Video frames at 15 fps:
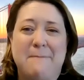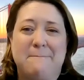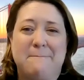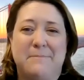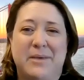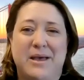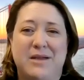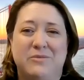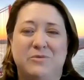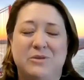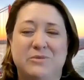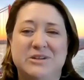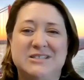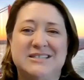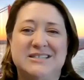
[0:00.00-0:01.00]
But we
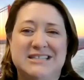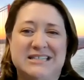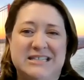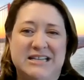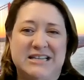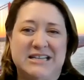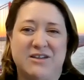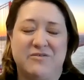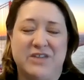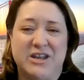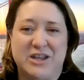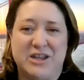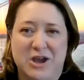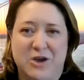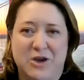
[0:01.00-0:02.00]
recently did a
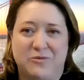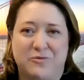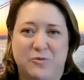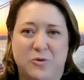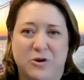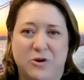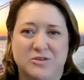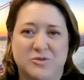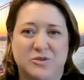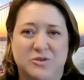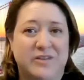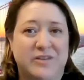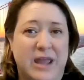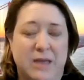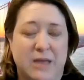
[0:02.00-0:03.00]
video for sort
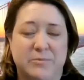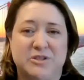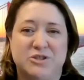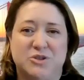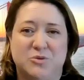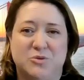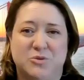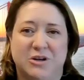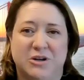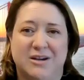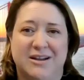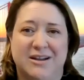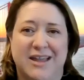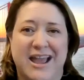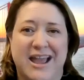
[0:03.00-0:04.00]
of a campus tour,
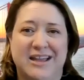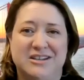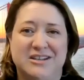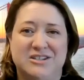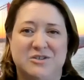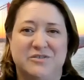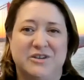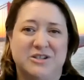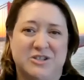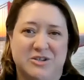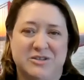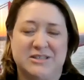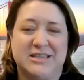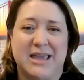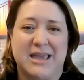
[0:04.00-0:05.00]
and 2 of our
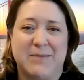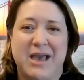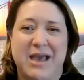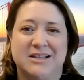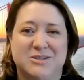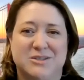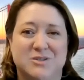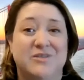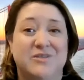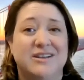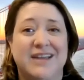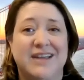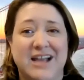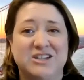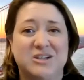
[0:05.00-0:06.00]
students came back. So it's fun
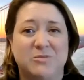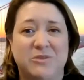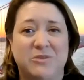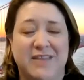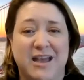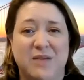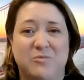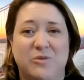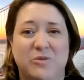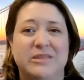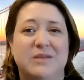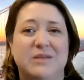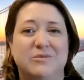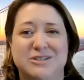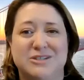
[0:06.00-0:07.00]
to catch up with them, what
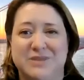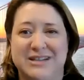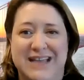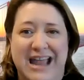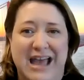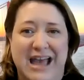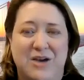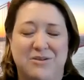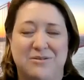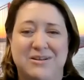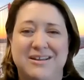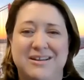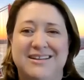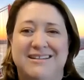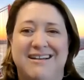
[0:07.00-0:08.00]
they were doing now,
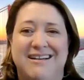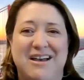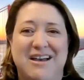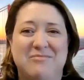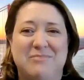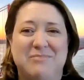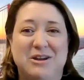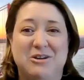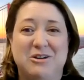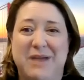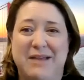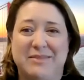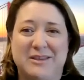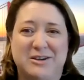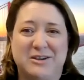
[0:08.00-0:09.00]
hear
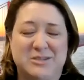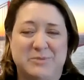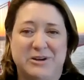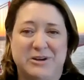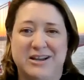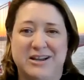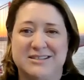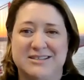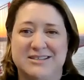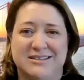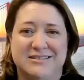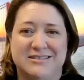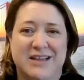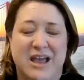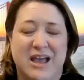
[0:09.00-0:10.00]
about their experience
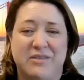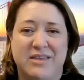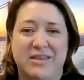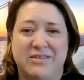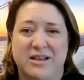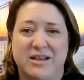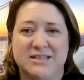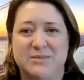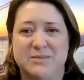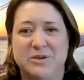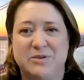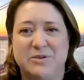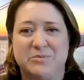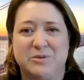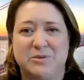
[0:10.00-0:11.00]
and how they thought
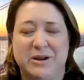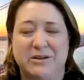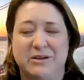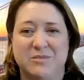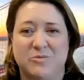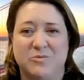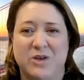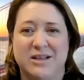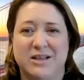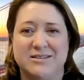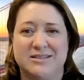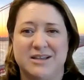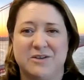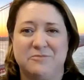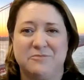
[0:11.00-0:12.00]
CBU had prepared them well.
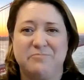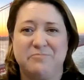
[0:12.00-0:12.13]
So